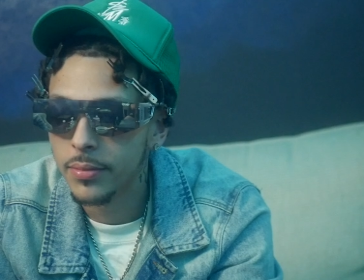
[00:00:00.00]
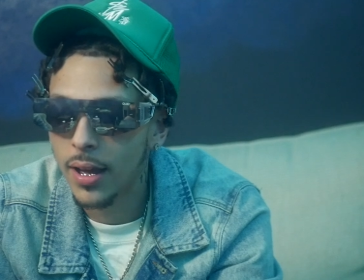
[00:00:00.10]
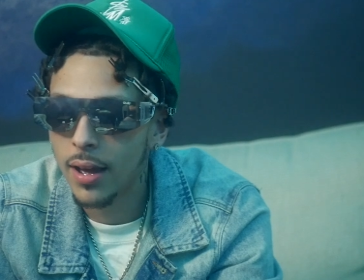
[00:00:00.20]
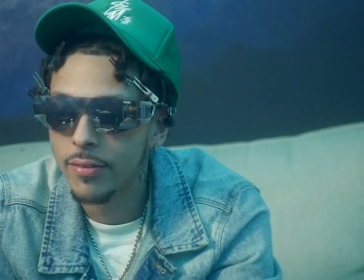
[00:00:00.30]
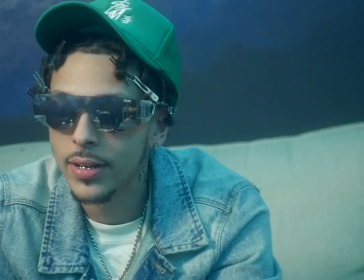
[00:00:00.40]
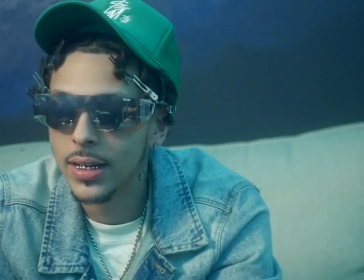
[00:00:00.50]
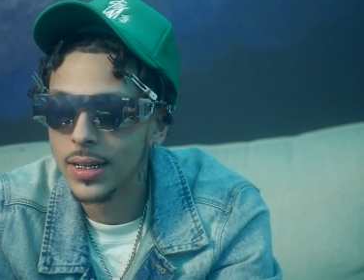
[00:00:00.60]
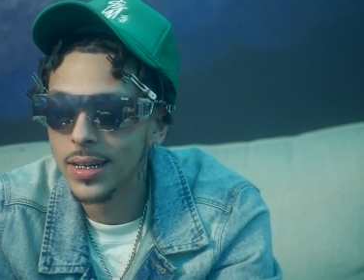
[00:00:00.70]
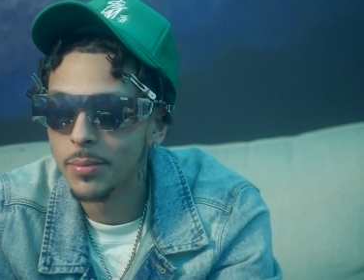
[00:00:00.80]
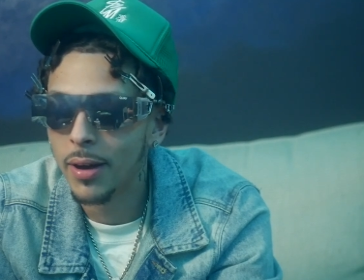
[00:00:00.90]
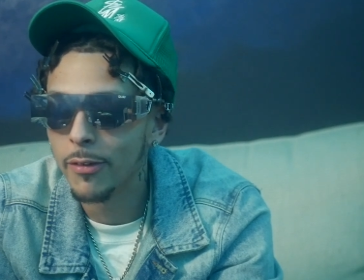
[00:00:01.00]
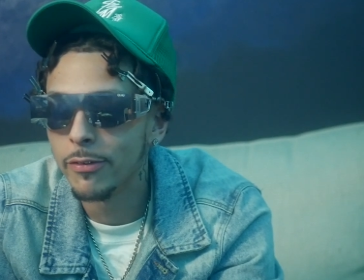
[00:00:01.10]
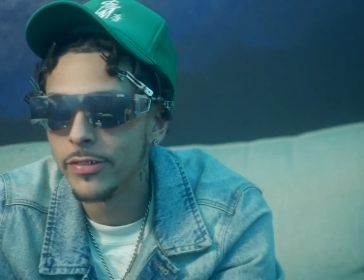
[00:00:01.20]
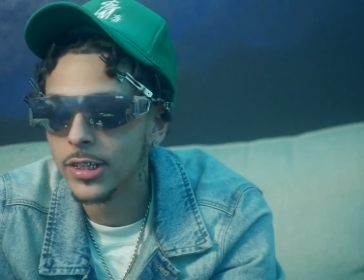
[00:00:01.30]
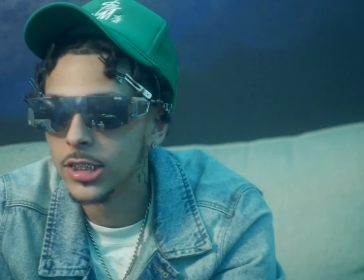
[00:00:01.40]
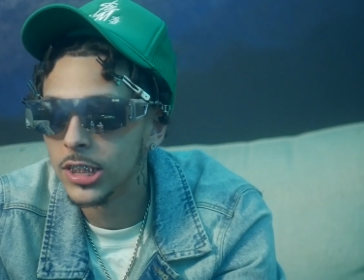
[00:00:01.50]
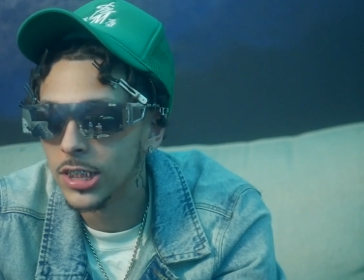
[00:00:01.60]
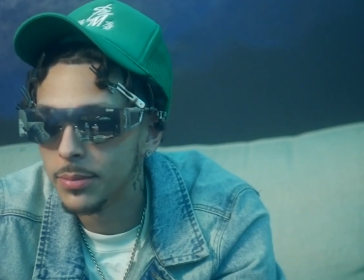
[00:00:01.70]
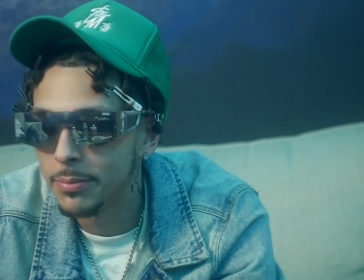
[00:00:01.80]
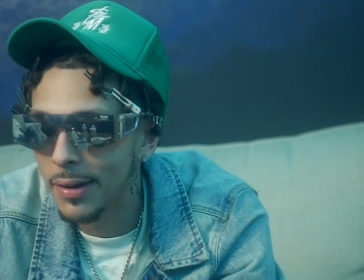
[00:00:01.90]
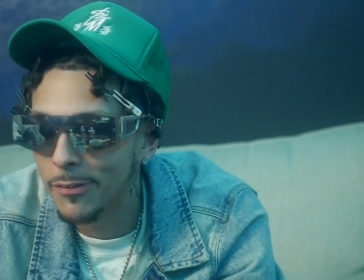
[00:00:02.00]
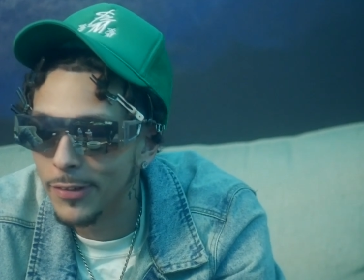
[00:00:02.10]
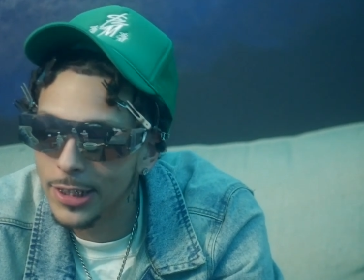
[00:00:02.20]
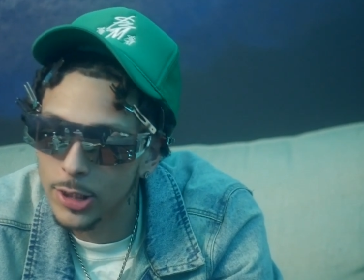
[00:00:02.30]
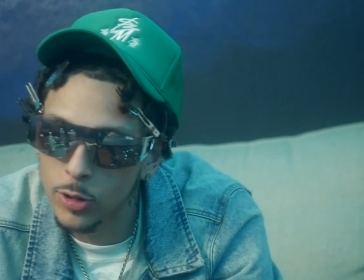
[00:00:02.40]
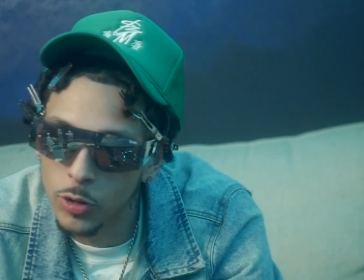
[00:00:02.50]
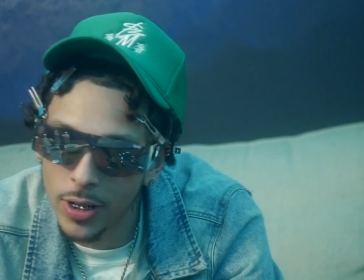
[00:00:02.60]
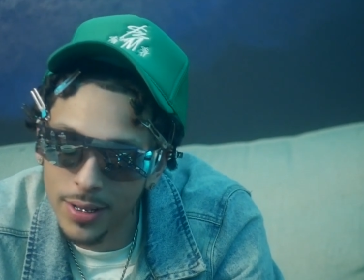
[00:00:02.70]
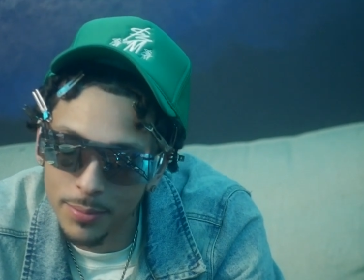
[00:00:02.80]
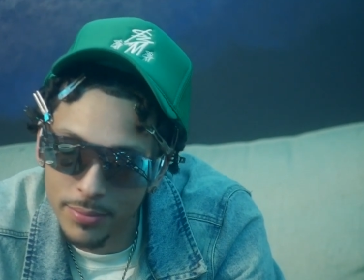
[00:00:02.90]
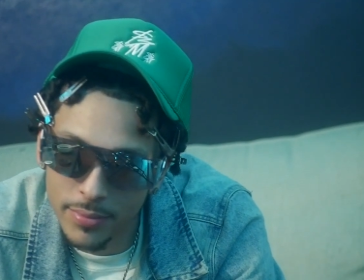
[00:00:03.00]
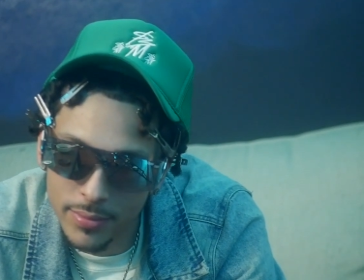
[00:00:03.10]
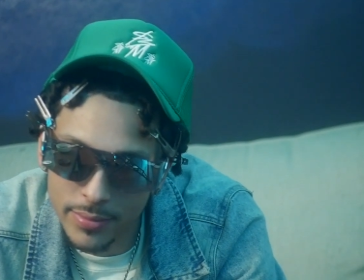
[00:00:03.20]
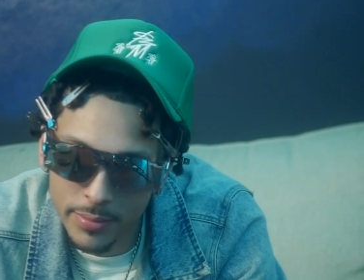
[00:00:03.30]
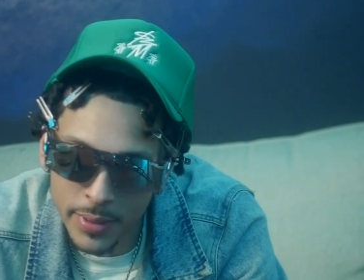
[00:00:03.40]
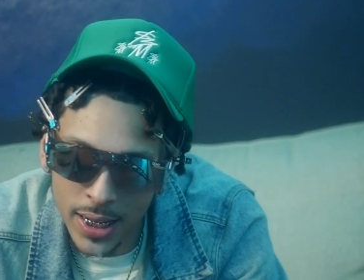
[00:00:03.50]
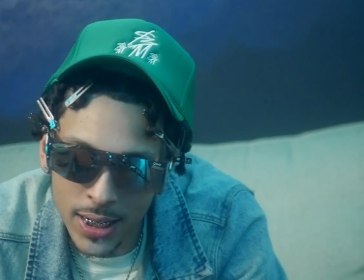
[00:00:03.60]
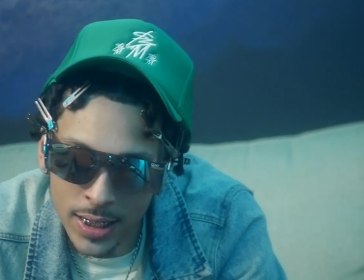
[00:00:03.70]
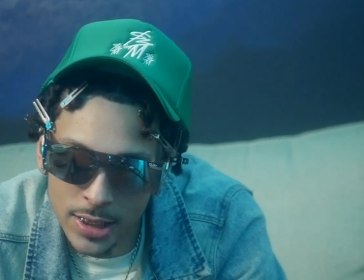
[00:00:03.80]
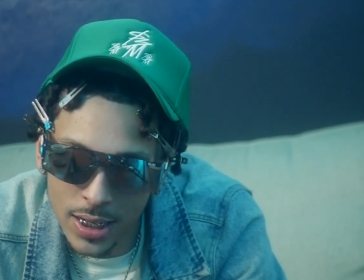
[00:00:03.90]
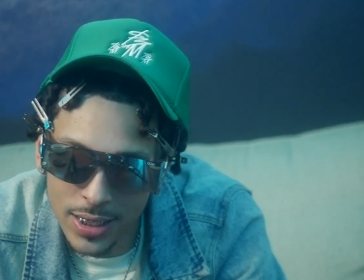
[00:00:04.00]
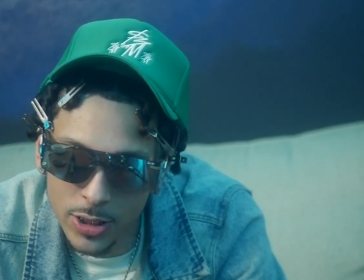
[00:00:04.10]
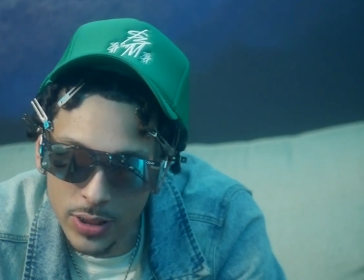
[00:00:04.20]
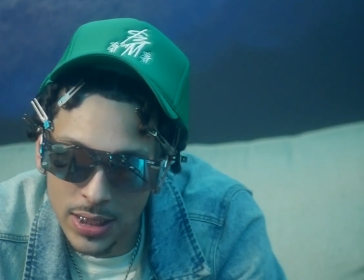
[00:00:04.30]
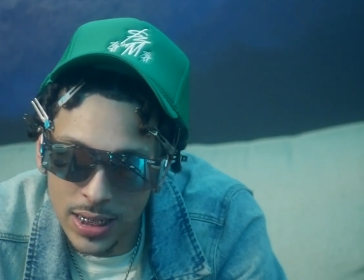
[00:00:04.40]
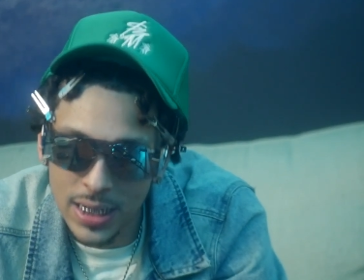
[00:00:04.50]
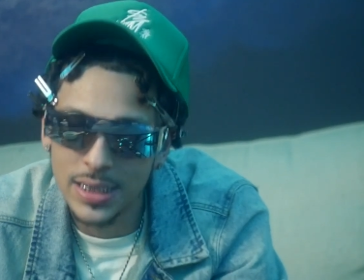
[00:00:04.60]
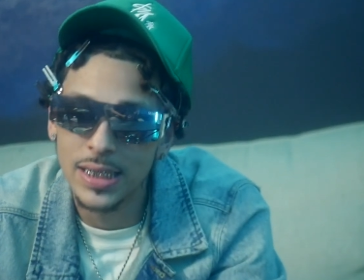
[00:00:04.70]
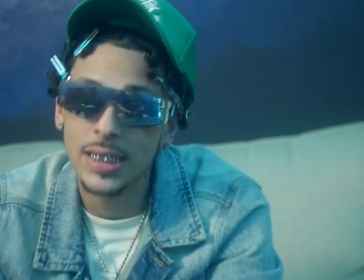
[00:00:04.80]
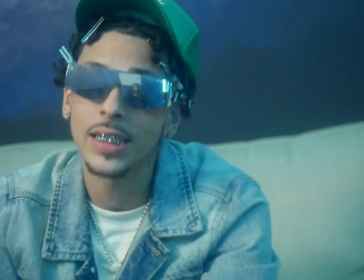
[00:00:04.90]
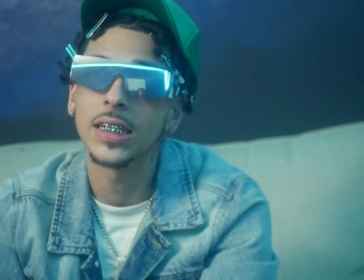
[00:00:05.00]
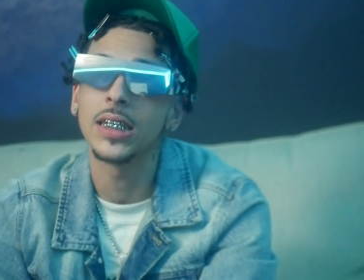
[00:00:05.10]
I really did my first drop back in like 2019.